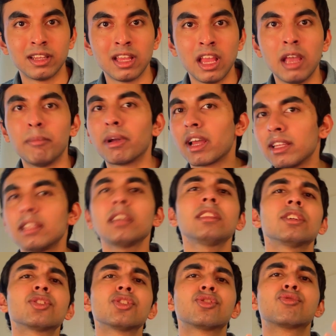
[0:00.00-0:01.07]
But I think this
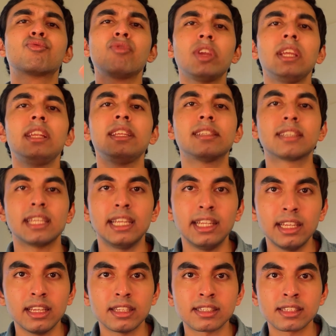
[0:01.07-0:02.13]
is really
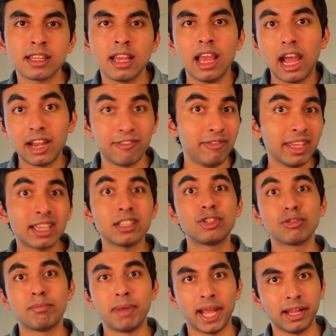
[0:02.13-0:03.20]
tedious and we can do
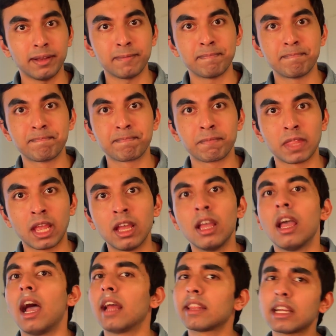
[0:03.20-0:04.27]
better.
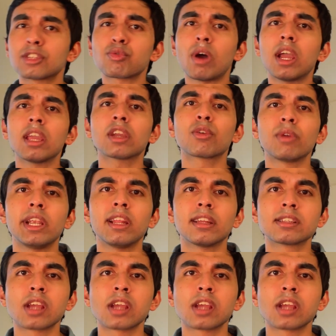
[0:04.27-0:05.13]
And that's why I created